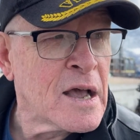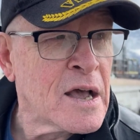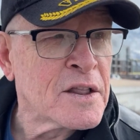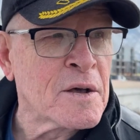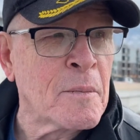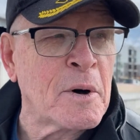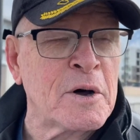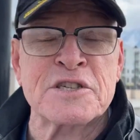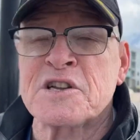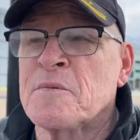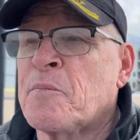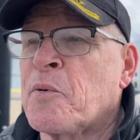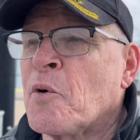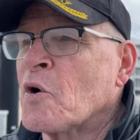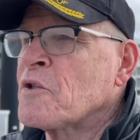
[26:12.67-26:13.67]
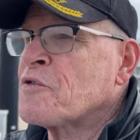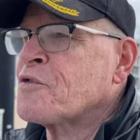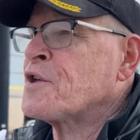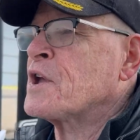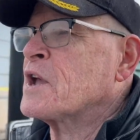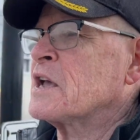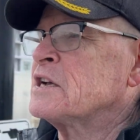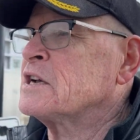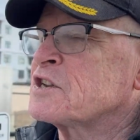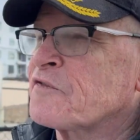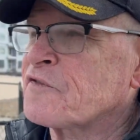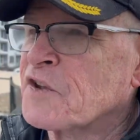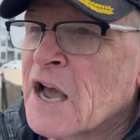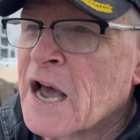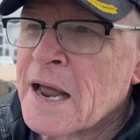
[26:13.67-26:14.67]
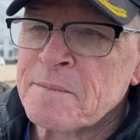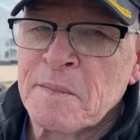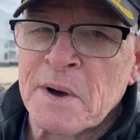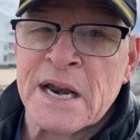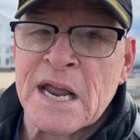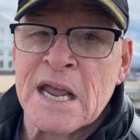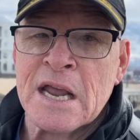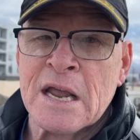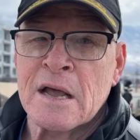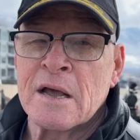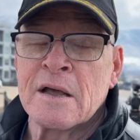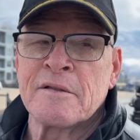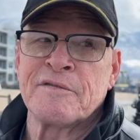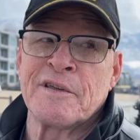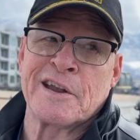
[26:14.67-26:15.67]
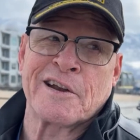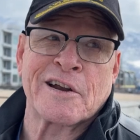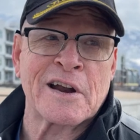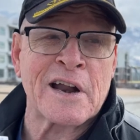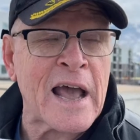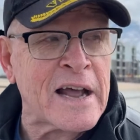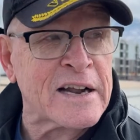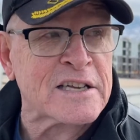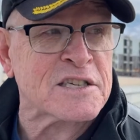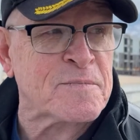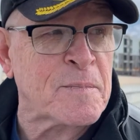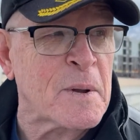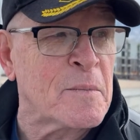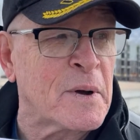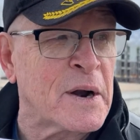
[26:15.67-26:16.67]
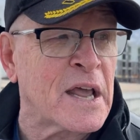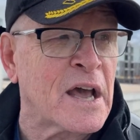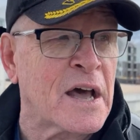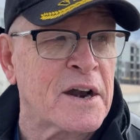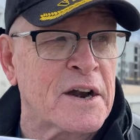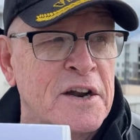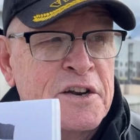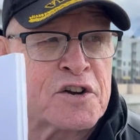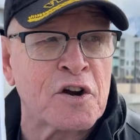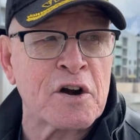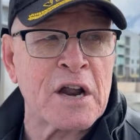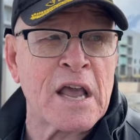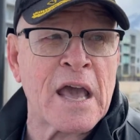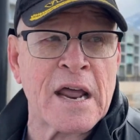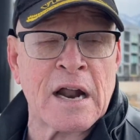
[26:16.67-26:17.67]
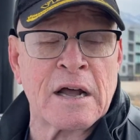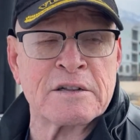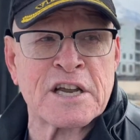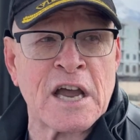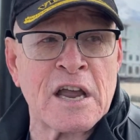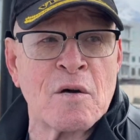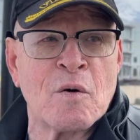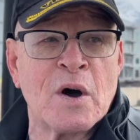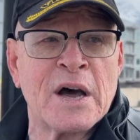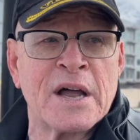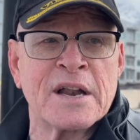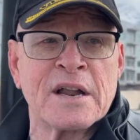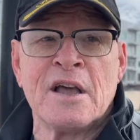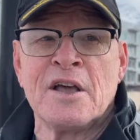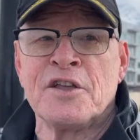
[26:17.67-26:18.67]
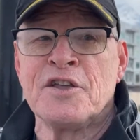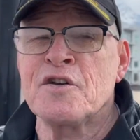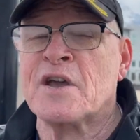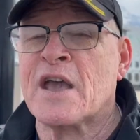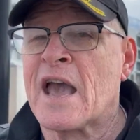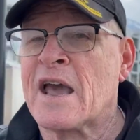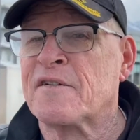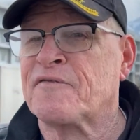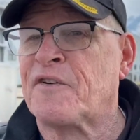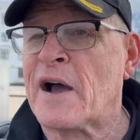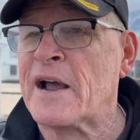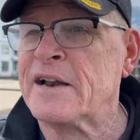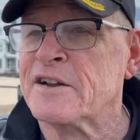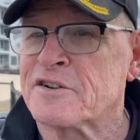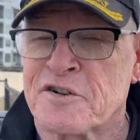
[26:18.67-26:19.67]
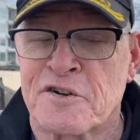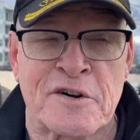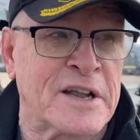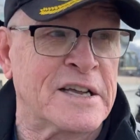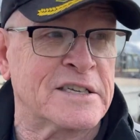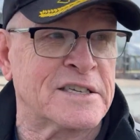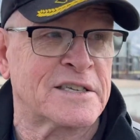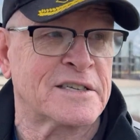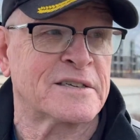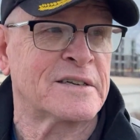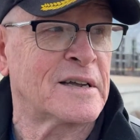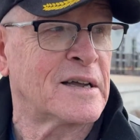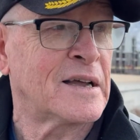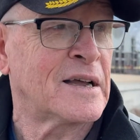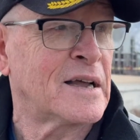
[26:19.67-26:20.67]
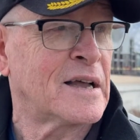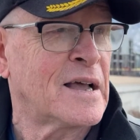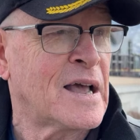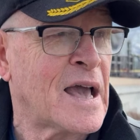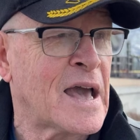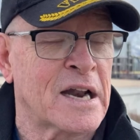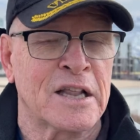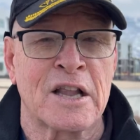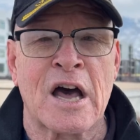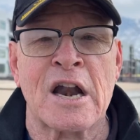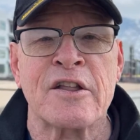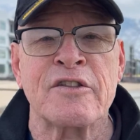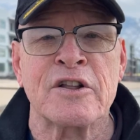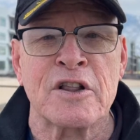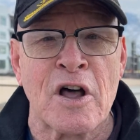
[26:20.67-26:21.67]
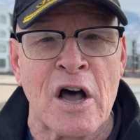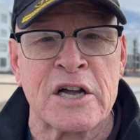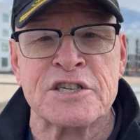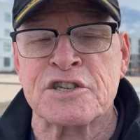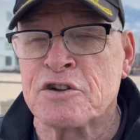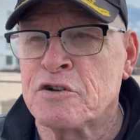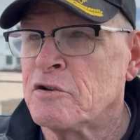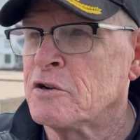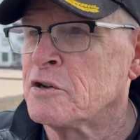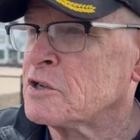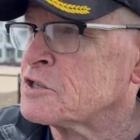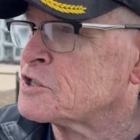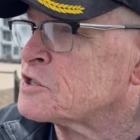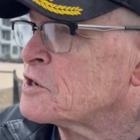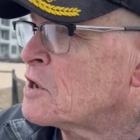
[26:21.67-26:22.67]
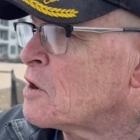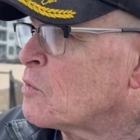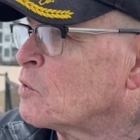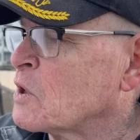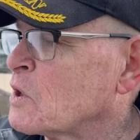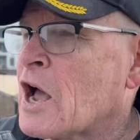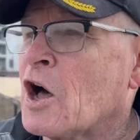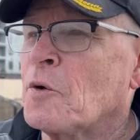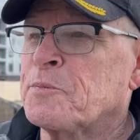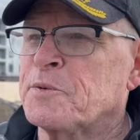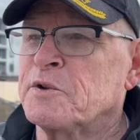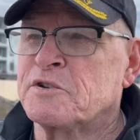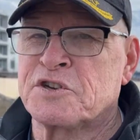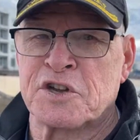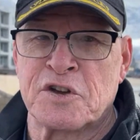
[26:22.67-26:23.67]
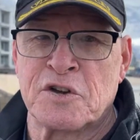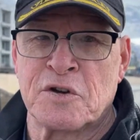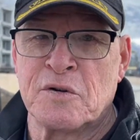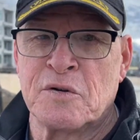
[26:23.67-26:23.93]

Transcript: The most important thing is, if you got money, then you're going to have to spend money on an attorney. And I'll tell you what, you can't find attorneys. But a lot of the laws will help you too.